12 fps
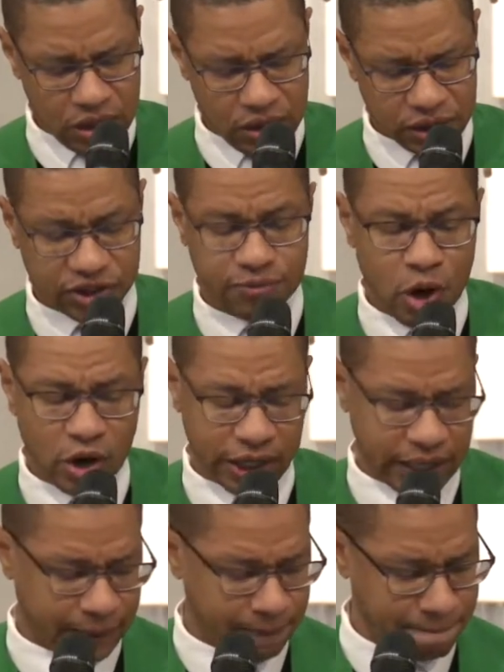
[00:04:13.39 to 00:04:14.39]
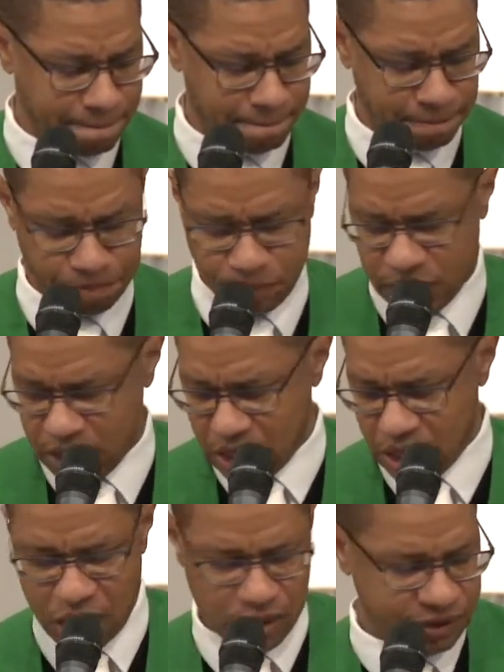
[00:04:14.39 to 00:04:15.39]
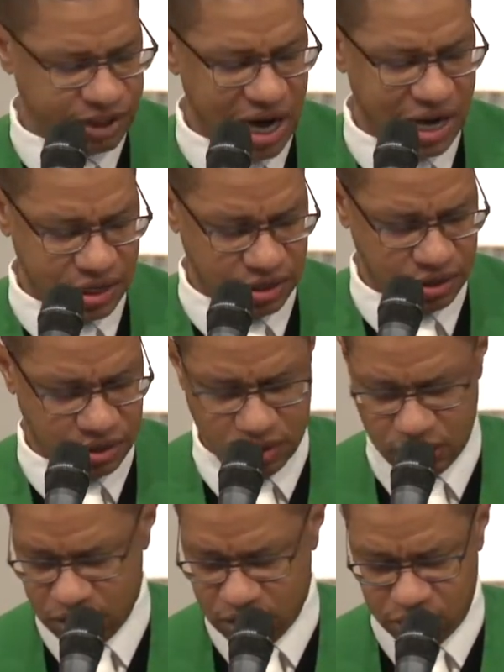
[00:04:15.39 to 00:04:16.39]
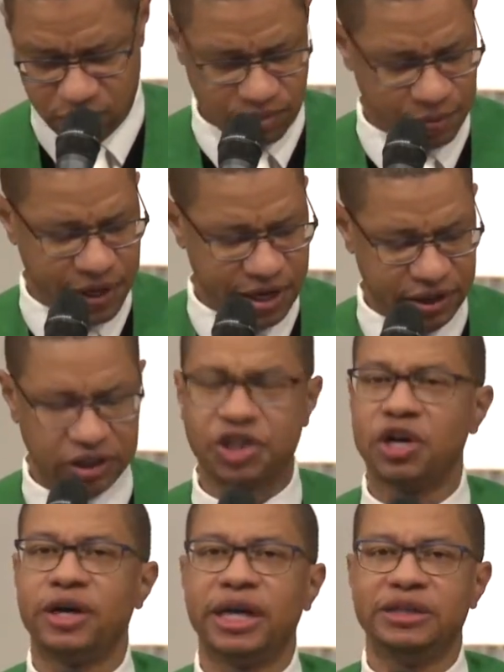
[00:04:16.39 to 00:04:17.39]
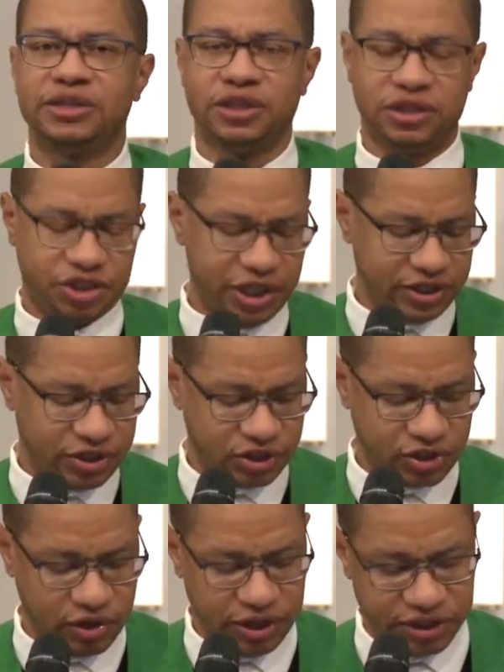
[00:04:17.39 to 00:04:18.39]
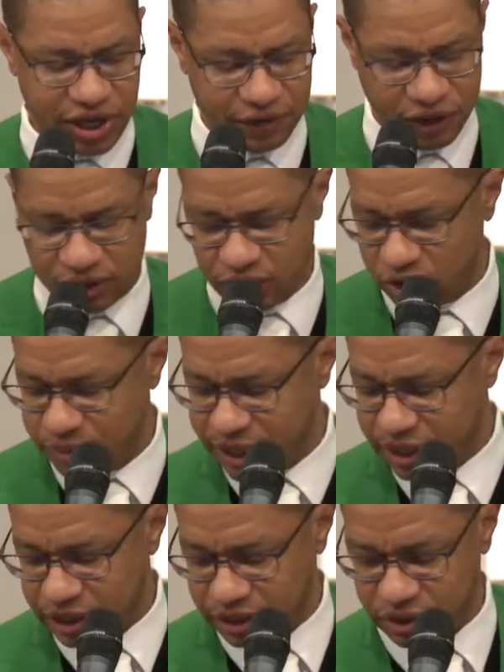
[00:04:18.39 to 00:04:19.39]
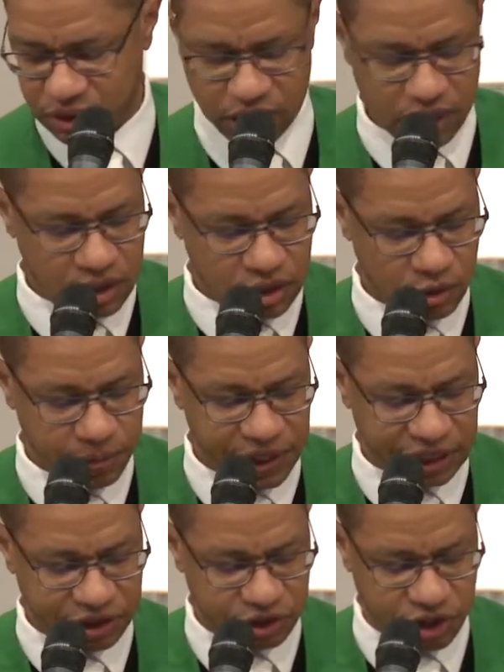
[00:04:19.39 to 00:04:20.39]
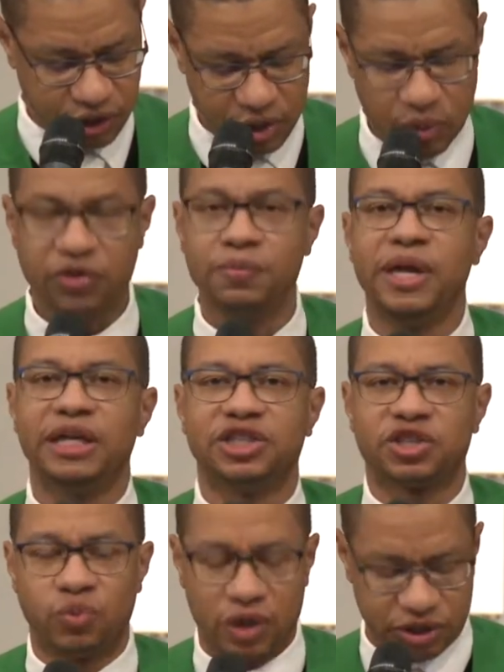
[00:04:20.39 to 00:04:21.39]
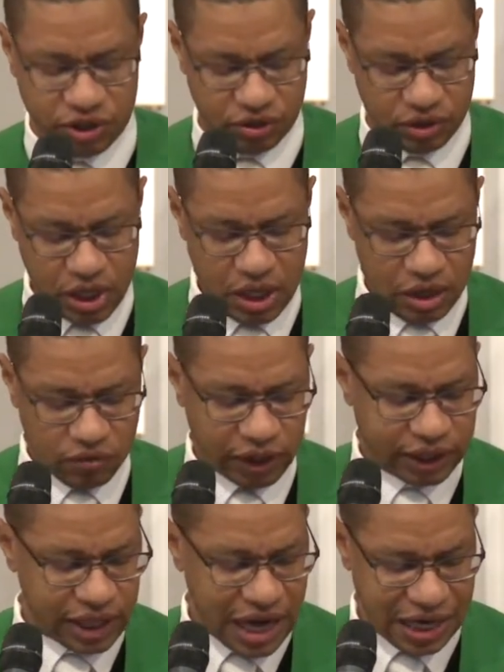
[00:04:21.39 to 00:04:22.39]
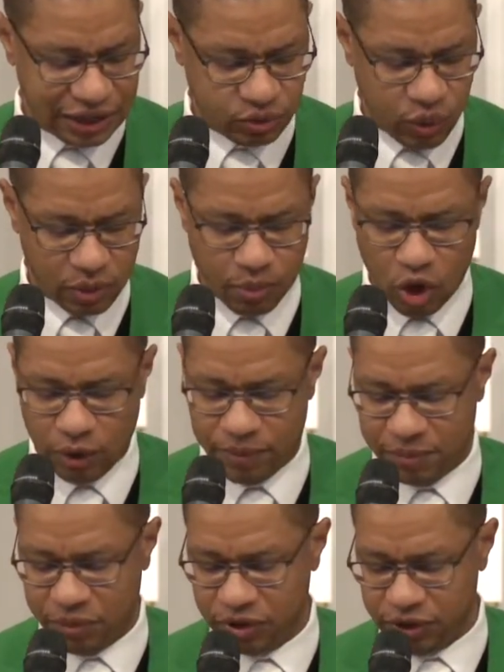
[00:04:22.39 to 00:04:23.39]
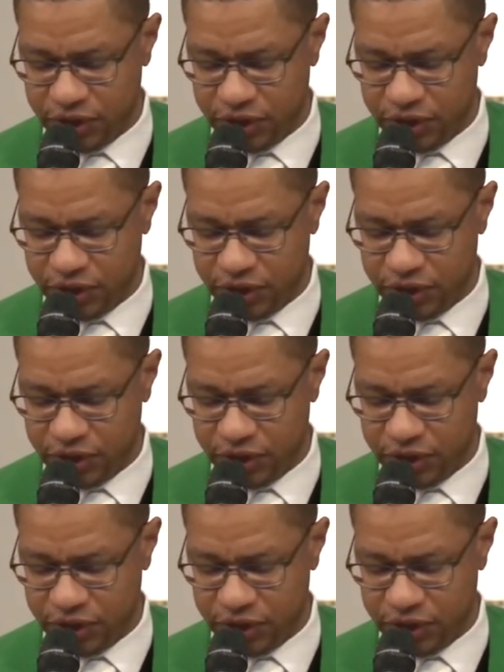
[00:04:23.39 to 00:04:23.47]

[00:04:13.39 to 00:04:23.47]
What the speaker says: This morning, as I prepare to journey into Genesis 37 a little bit and hoping that you'll journey with me, I just want to recognize one more member.